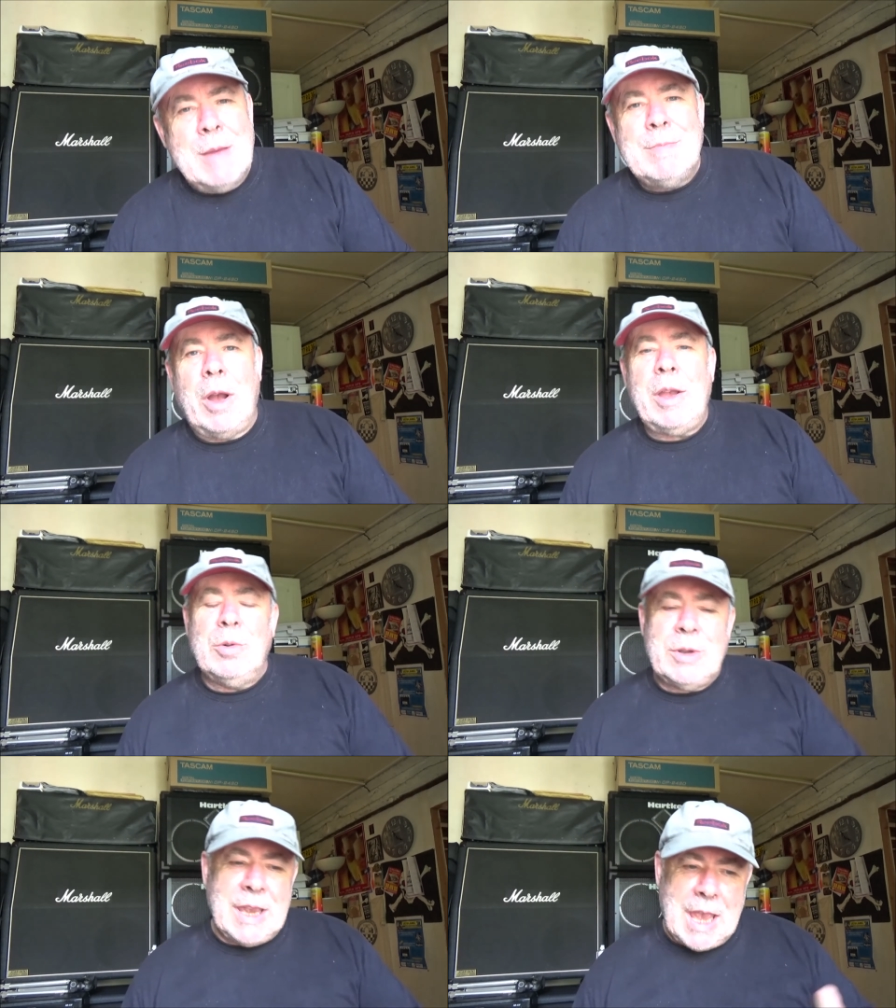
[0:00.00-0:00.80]
My
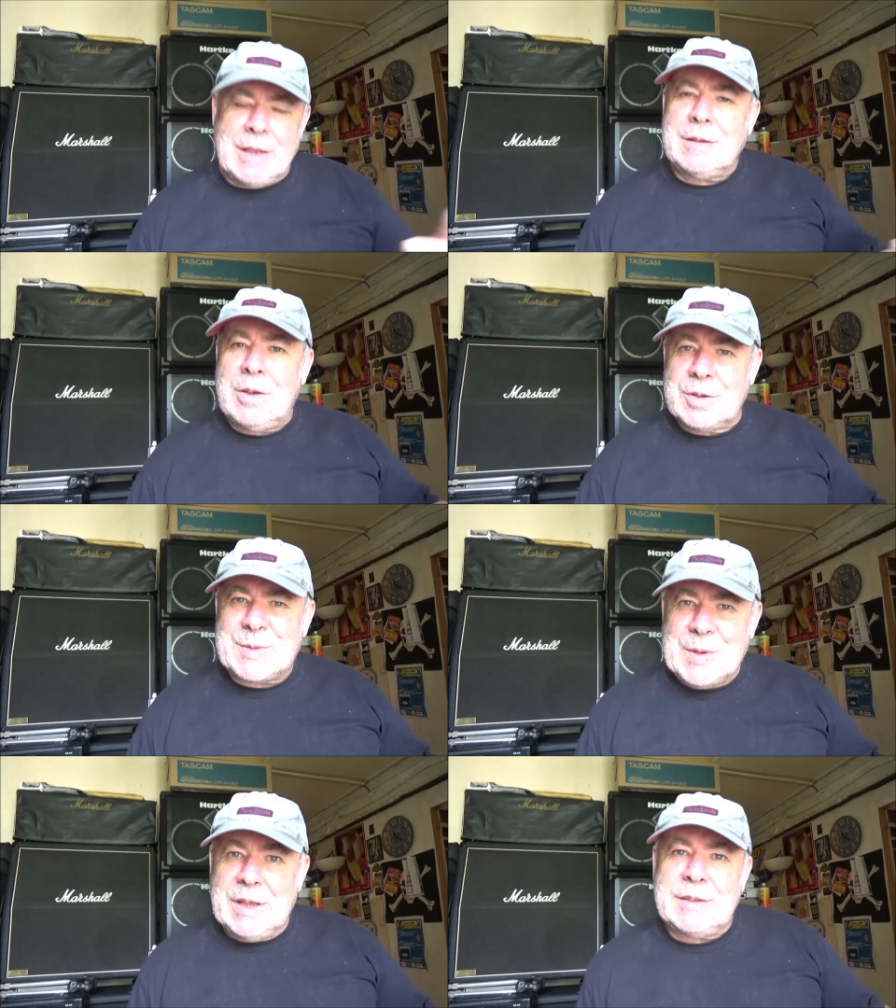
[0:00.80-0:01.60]
old cat
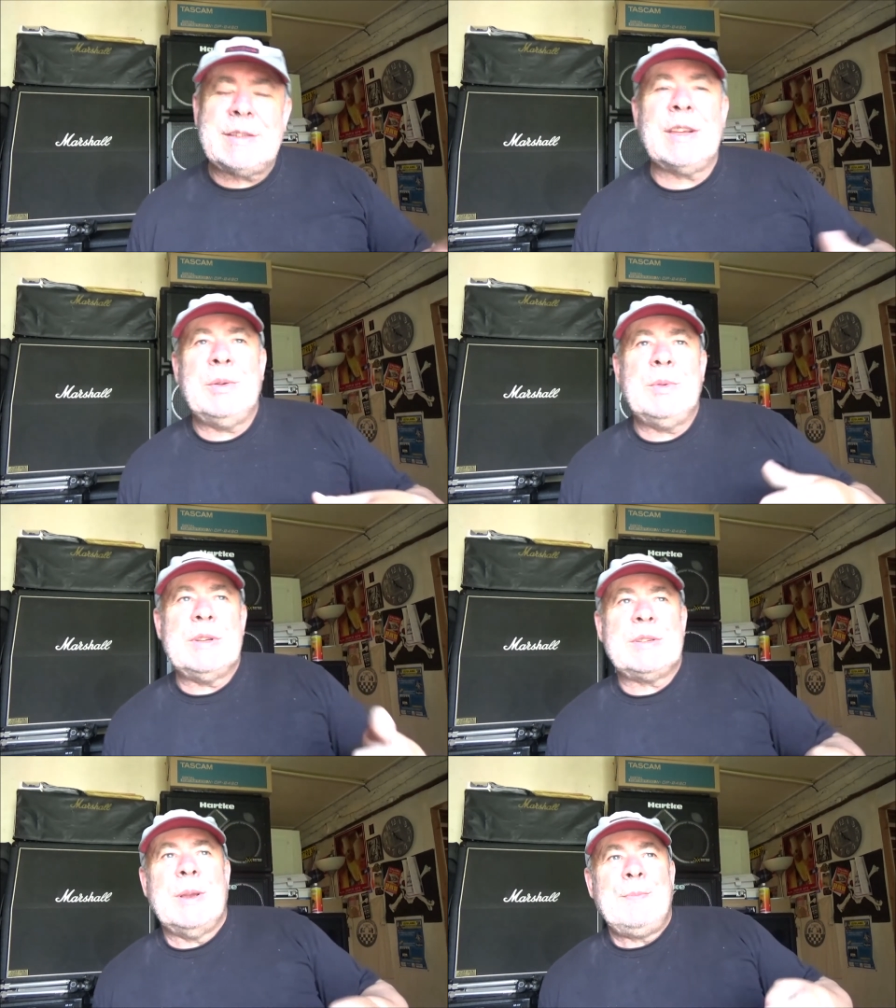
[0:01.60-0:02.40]
Cosworth, who
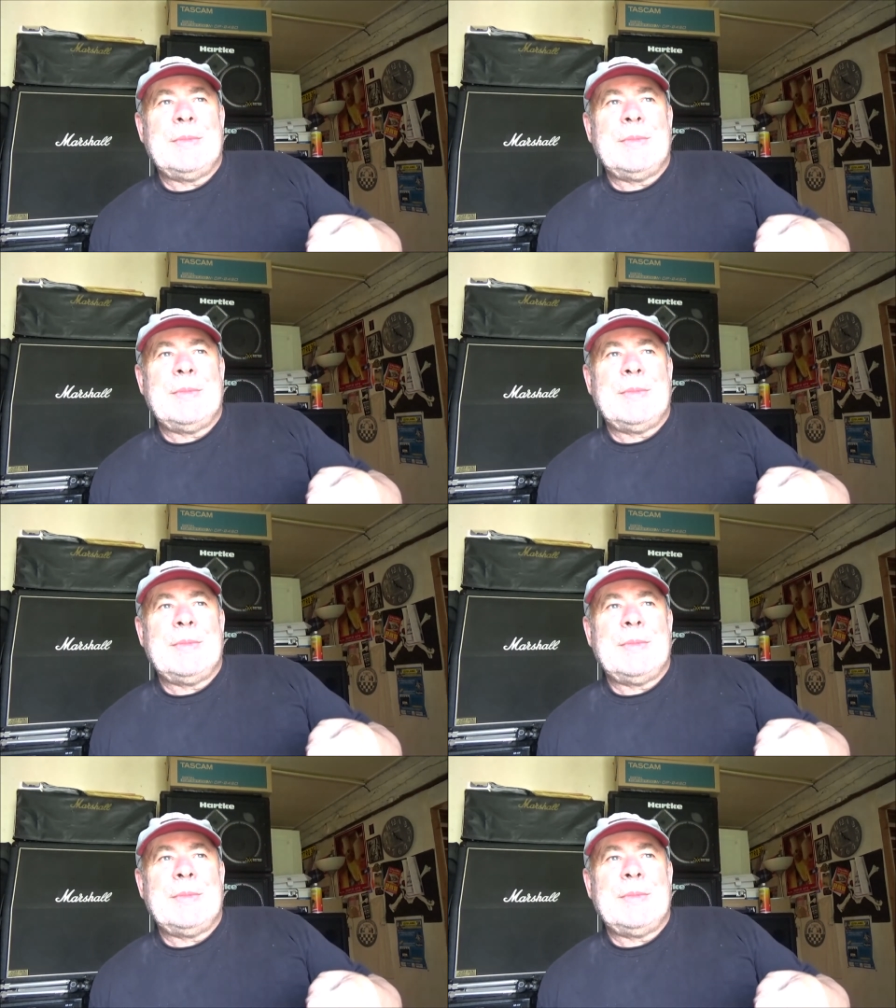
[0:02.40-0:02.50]
was